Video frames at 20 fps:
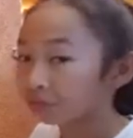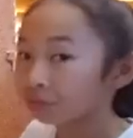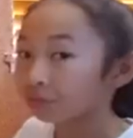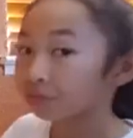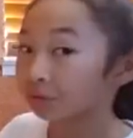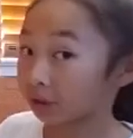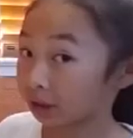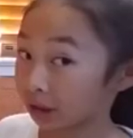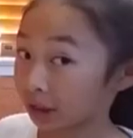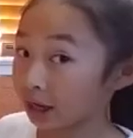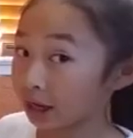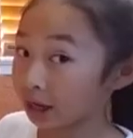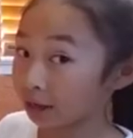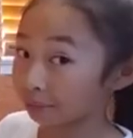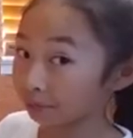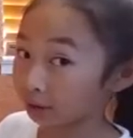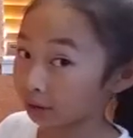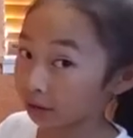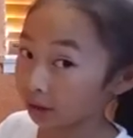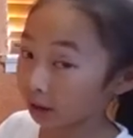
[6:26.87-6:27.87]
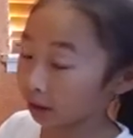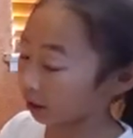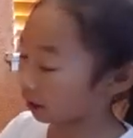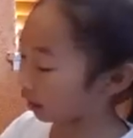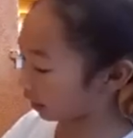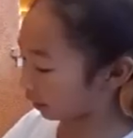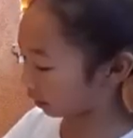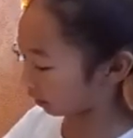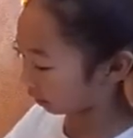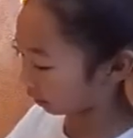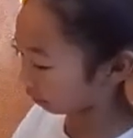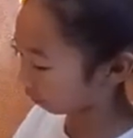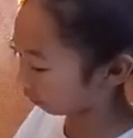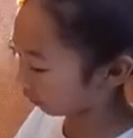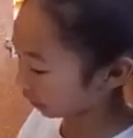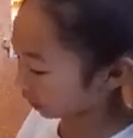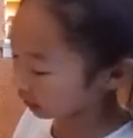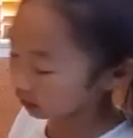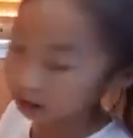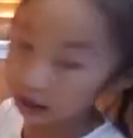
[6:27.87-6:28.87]
the camera at
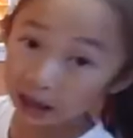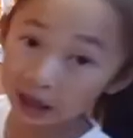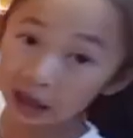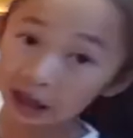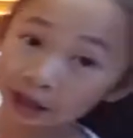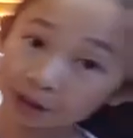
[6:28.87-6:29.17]
different times.